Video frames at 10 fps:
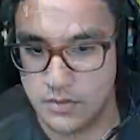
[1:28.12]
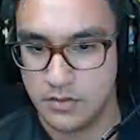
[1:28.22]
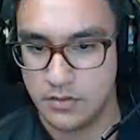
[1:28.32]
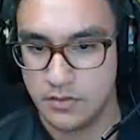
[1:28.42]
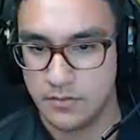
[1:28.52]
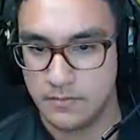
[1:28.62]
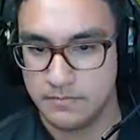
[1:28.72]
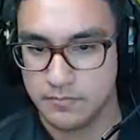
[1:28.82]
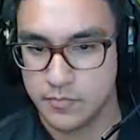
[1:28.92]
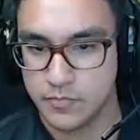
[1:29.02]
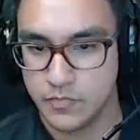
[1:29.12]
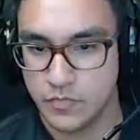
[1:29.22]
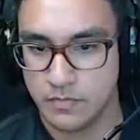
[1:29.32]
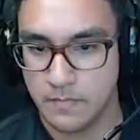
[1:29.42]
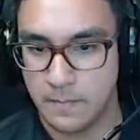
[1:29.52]
On to right stick dead
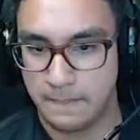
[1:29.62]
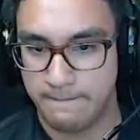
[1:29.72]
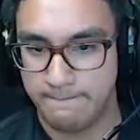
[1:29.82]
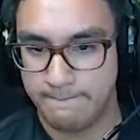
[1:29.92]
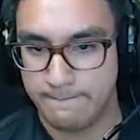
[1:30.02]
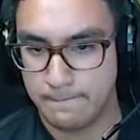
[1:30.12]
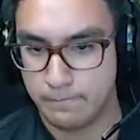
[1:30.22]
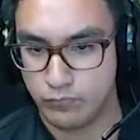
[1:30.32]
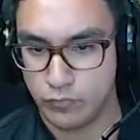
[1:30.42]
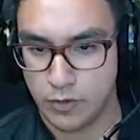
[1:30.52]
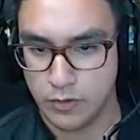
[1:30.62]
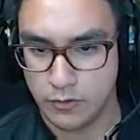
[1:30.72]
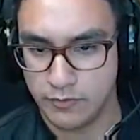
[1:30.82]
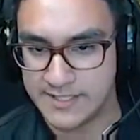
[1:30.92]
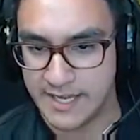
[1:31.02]
zone. I have that at 12.
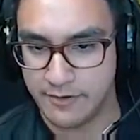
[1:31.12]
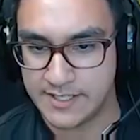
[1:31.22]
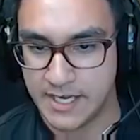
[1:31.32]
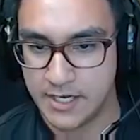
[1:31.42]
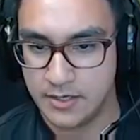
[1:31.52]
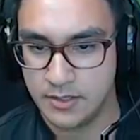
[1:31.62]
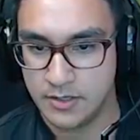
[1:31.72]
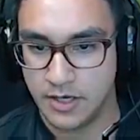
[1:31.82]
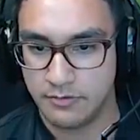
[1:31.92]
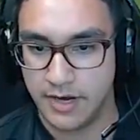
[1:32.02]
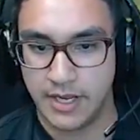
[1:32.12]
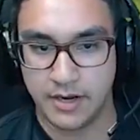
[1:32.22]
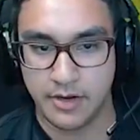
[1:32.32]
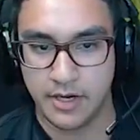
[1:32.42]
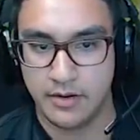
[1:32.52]
Dead zones are basically the
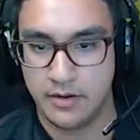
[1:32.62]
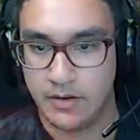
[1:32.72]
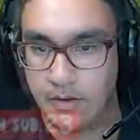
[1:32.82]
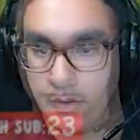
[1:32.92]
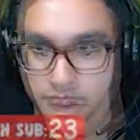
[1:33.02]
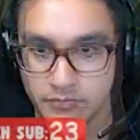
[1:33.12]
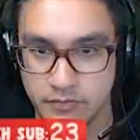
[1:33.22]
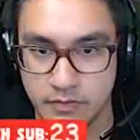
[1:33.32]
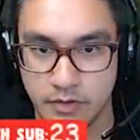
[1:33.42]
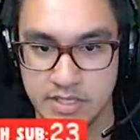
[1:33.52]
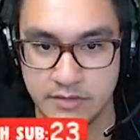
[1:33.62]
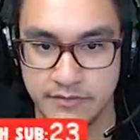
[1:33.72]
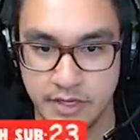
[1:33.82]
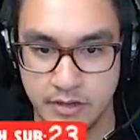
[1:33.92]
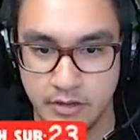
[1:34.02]
sensitivity of your thumbstick.
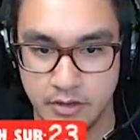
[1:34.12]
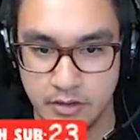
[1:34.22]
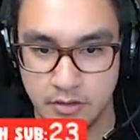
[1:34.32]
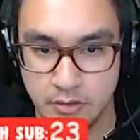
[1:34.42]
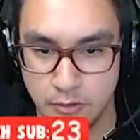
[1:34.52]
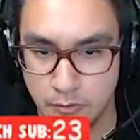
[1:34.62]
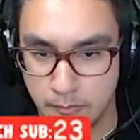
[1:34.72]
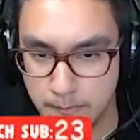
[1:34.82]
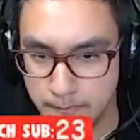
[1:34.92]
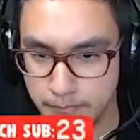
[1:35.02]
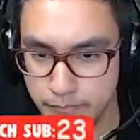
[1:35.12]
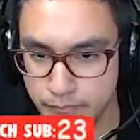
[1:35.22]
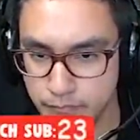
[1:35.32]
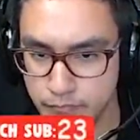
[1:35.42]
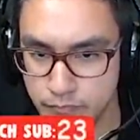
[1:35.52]
The lower it is,
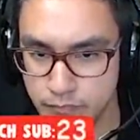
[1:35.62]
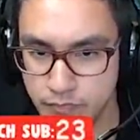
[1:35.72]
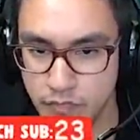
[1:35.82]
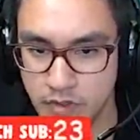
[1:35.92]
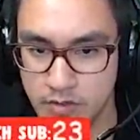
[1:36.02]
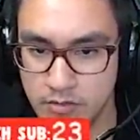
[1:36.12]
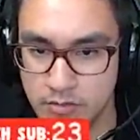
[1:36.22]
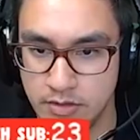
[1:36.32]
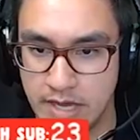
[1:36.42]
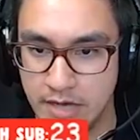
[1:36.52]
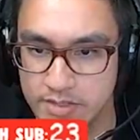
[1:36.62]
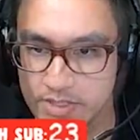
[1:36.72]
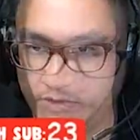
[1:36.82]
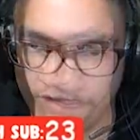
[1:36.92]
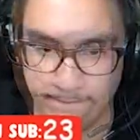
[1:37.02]
the more slight you would have to
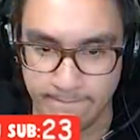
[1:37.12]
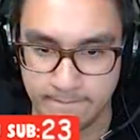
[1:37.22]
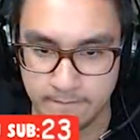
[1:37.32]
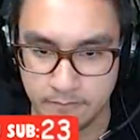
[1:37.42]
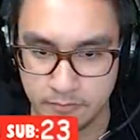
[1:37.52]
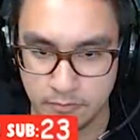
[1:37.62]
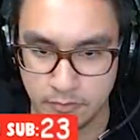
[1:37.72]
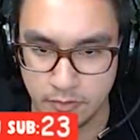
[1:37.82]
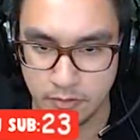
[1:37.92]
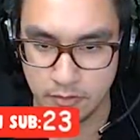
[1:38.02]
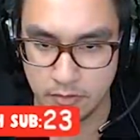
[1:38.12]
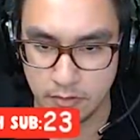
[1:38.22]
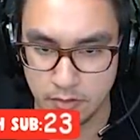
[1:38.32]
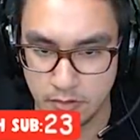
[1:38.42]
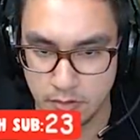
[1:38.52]
push on your thumbstick to get your
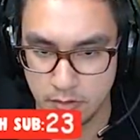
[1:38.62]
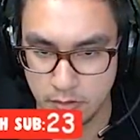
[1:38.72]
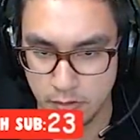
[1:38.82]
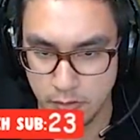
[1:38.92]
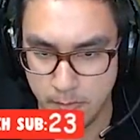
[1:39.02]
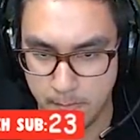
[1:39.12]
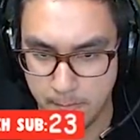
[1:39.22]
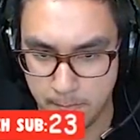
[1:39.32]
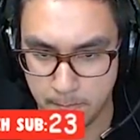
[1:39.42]
aimer moving.